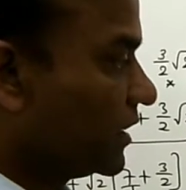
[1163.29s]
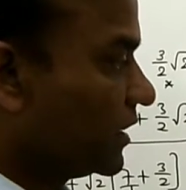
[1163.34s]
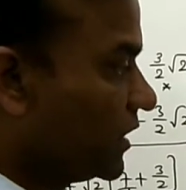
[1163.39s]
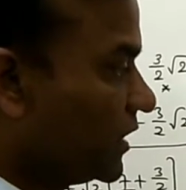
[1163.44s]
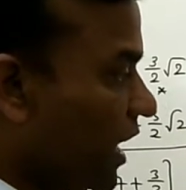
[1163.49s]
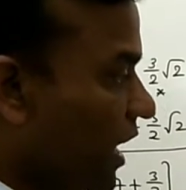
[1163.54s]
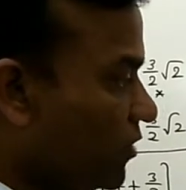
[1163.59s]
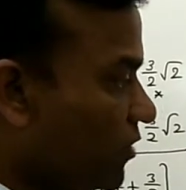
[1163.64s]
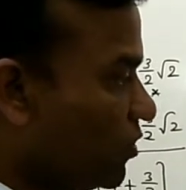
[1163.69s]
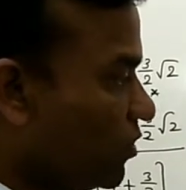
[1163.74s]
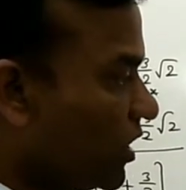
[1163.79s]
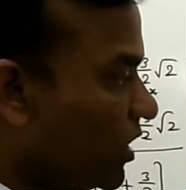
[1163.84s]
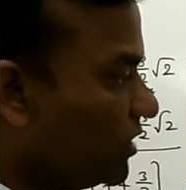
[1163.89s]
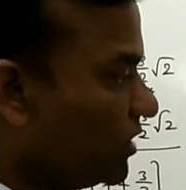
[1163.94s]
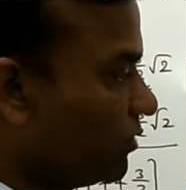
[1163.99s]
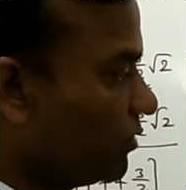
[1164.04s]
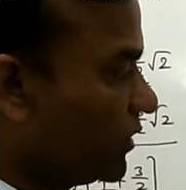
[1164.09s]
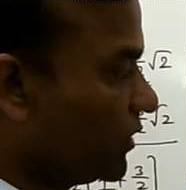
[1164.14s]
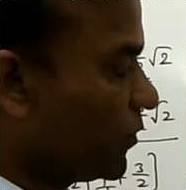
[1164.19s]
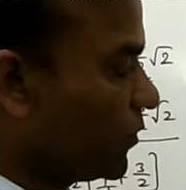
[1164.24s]
Now you
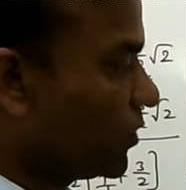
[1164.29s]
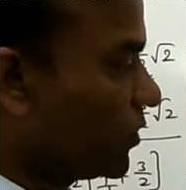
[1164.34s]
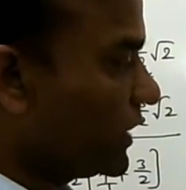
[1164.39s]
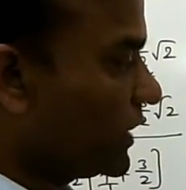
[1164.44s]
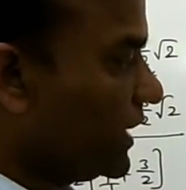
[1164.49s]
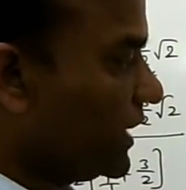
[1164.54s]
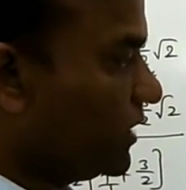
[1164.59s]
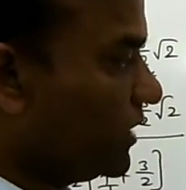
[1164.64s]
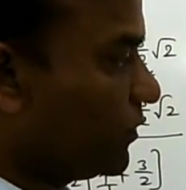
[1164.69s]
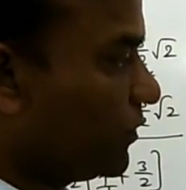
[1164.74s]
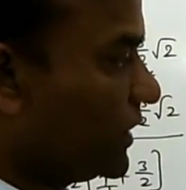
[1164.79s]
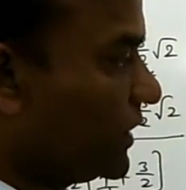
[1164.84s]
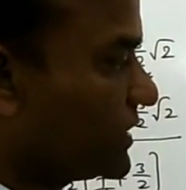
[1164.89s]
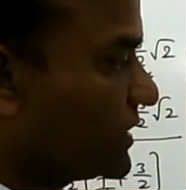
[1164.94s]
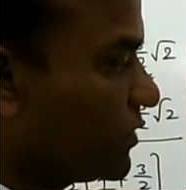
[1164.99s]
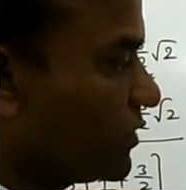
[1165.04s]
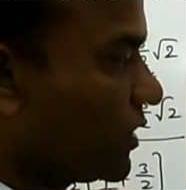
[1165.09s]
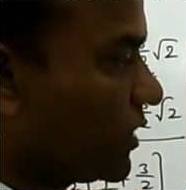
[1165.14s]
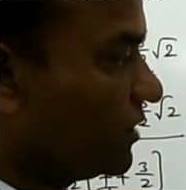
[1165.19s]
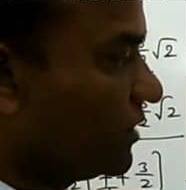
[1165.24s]
convert 48
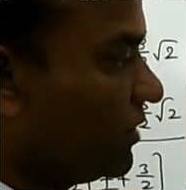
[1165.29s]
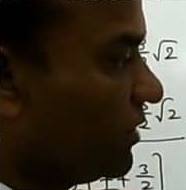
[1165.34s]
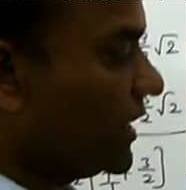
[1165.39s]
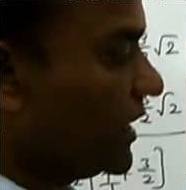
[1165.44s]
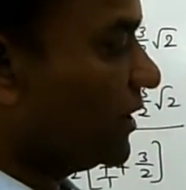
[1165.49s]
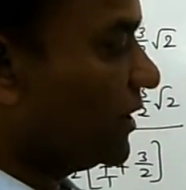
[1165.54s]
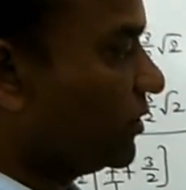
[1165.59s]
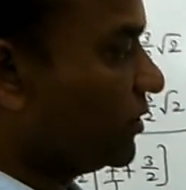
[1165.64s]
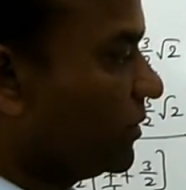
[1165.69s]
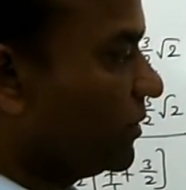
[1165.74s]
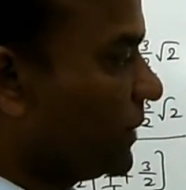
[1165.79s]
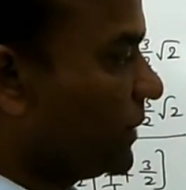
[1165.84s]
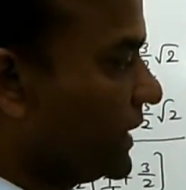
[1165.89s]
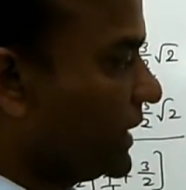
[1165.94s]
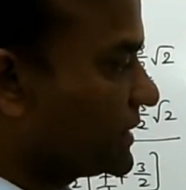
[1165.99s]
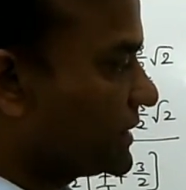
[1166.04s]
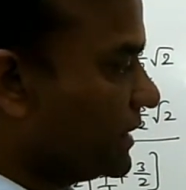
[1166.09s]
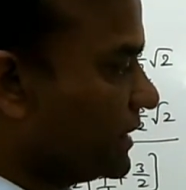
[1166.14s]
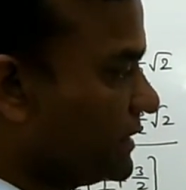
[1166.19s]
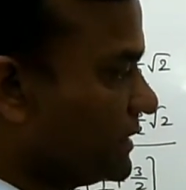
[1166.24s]
first, you convert into the
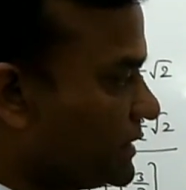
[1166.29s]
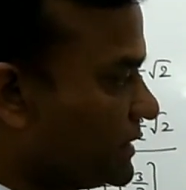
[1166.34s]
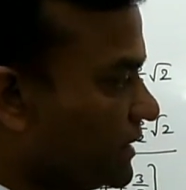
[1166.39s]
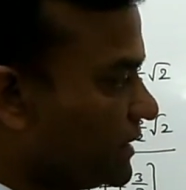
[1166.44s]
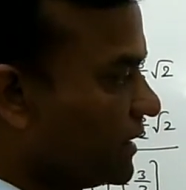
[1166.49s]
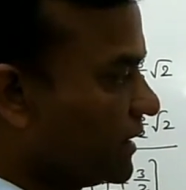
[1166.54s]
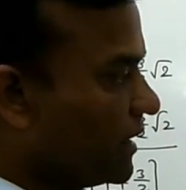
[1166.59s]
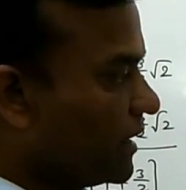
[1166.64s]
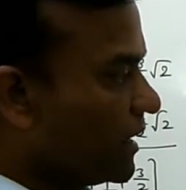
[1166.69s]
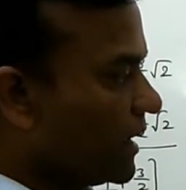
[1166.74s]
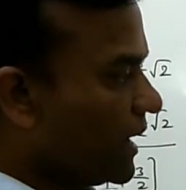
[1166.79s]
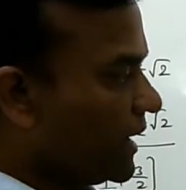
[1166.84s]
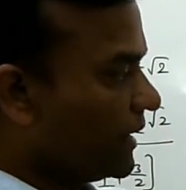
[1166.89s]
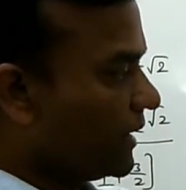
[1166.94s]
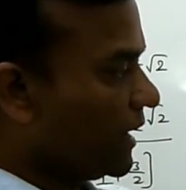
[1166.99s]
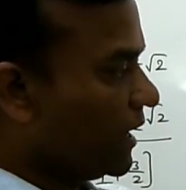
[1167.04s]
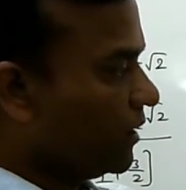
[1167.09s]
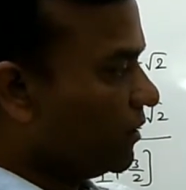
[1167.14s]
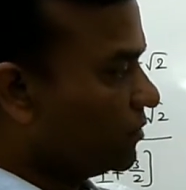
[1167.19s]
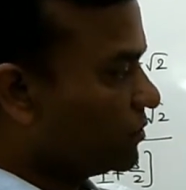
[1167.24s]
mixed sets, and
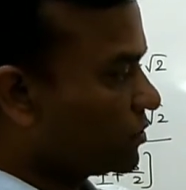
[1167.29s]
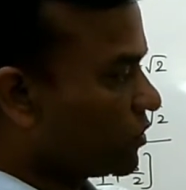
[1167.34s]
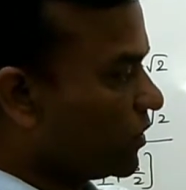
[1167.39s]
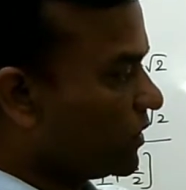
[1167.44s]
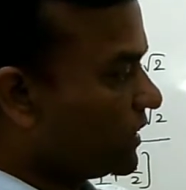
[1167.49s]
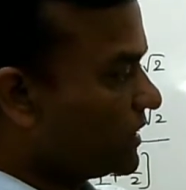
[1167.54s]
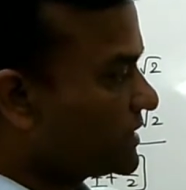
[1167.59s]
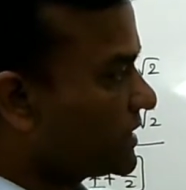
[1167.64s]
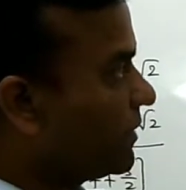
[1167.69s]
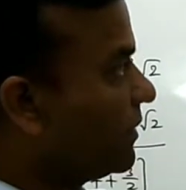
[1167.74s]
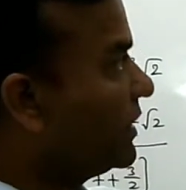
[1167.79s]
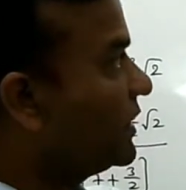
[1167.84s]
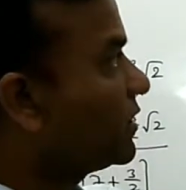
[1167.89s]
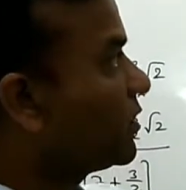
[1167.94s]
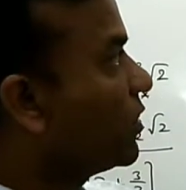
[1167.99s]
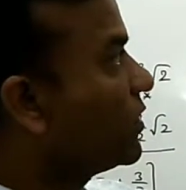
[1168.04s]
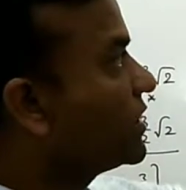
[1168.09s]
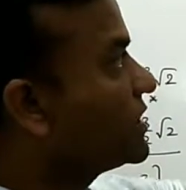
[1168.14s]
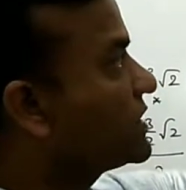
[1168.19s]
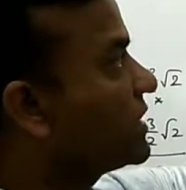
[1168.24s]
now
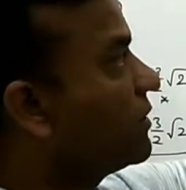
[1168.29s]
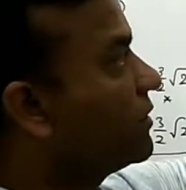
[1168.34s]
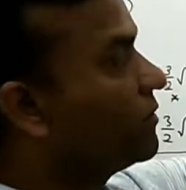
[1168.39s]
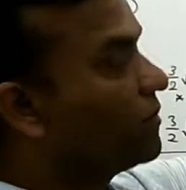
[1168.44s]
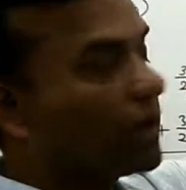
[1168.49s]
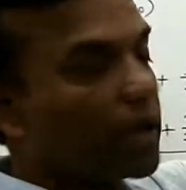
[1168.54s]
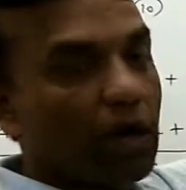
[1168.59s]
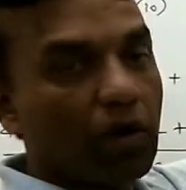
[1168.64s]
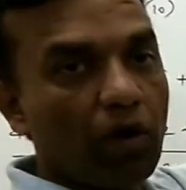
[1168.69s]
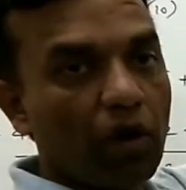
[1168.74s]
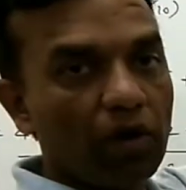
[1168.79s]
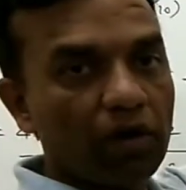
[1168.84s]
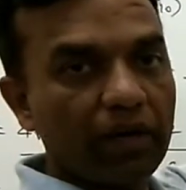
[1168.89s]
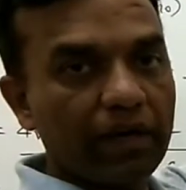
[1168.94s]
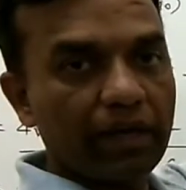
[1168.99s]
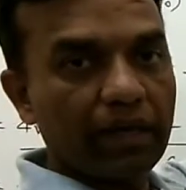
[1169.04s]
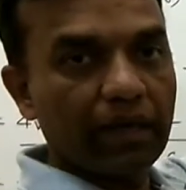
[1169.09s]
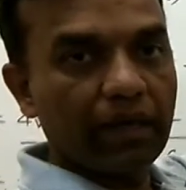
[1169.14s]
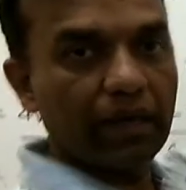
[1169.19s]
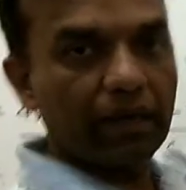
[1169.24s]
27 we have
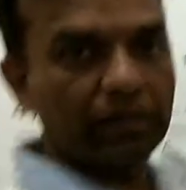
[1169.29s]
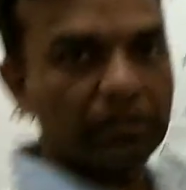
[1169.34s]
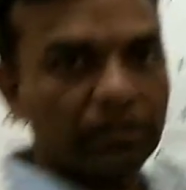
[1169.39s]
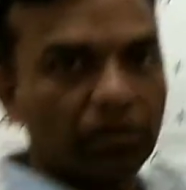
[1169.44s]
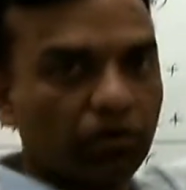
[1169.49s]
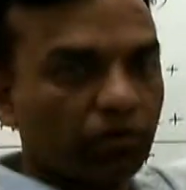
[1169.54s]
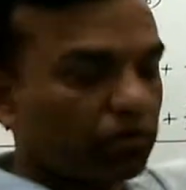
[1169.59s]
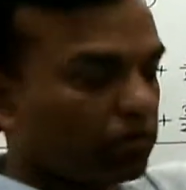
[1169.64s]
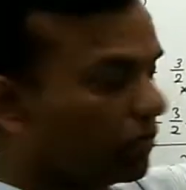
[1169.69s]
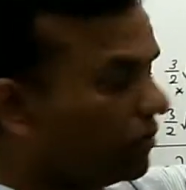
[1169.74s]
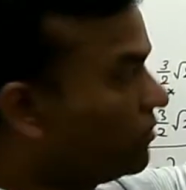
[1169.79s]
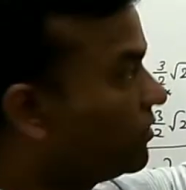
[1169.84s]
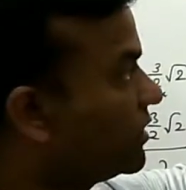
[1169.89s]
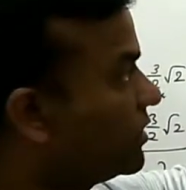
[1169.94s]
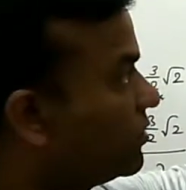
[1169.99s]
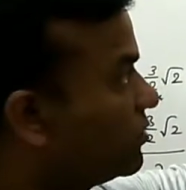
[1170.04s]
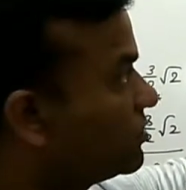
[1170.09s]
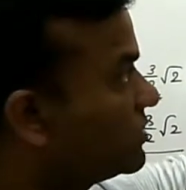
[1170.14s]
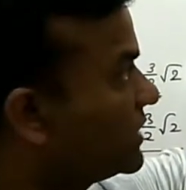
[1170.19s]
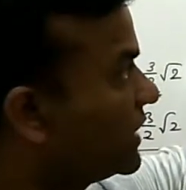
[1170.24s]
already here, so we
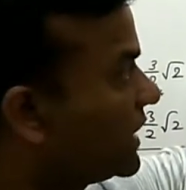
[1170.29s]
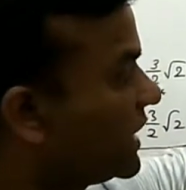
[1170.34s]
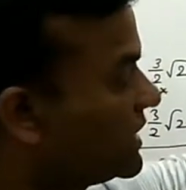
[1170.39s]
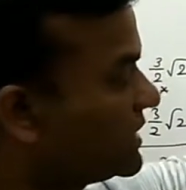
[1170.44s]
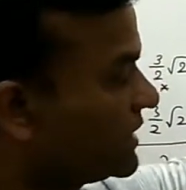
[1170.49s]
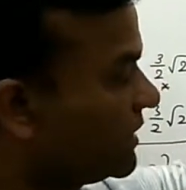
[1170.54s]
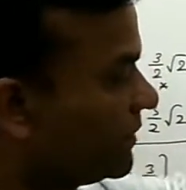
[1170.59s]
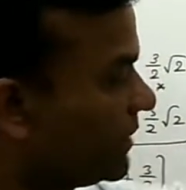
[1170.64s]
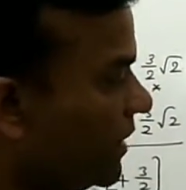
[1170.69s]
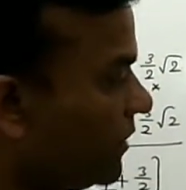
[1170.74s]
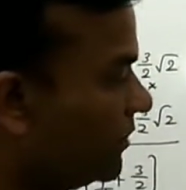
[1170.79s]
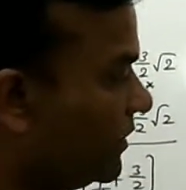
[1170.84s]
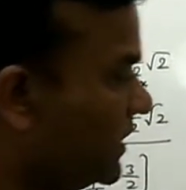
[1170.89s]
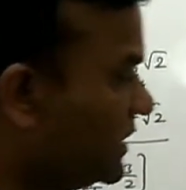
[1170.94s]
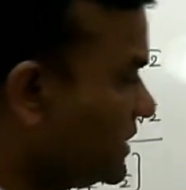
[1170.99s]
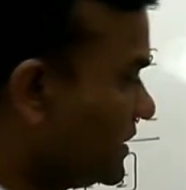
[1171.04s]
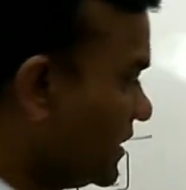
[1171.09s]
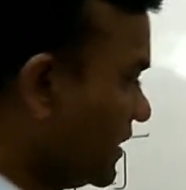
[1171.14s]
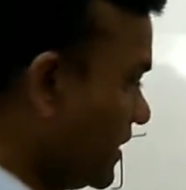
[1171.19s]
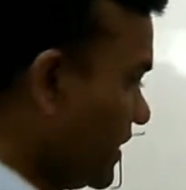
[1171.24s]
use the concept of
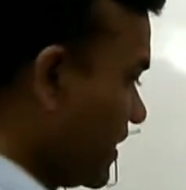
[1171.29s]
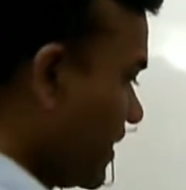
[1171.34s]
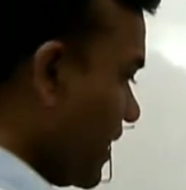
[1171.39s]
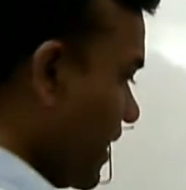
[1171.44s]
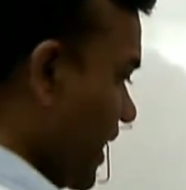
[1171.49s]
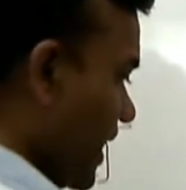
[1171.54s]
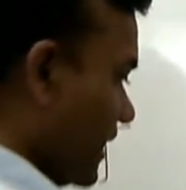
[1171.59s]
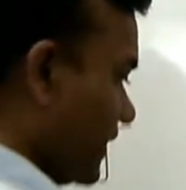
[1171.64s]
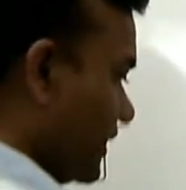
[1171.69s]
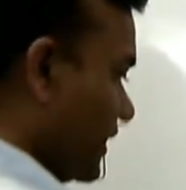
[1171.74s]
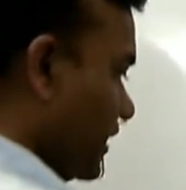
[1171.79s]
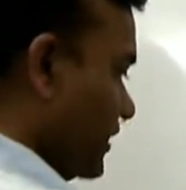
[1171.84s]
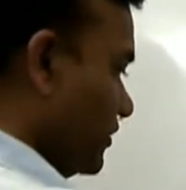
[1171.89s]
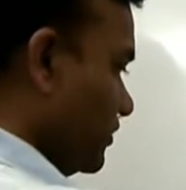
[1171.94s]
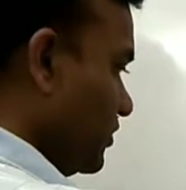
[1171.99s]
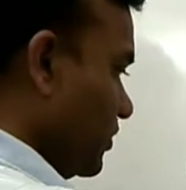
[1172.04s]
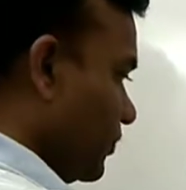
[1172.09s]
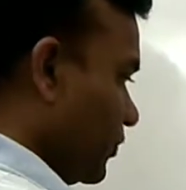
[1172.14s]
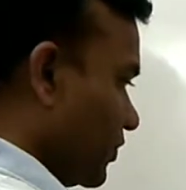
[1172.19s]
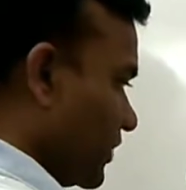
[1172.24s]
this, and
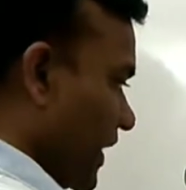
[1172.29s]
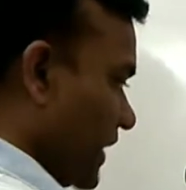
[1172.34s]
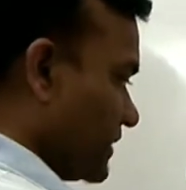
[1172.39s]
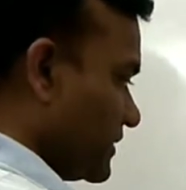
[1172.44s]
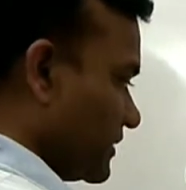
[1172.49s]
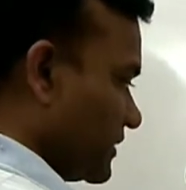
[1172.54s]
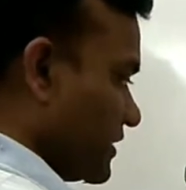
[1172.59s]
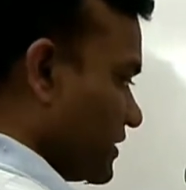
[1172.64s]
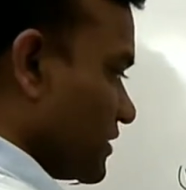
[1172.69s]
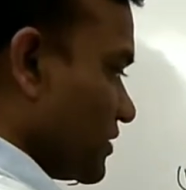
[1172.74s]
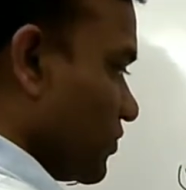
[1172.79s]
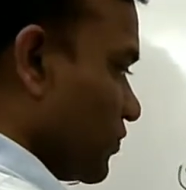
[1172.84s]
now you put as it is.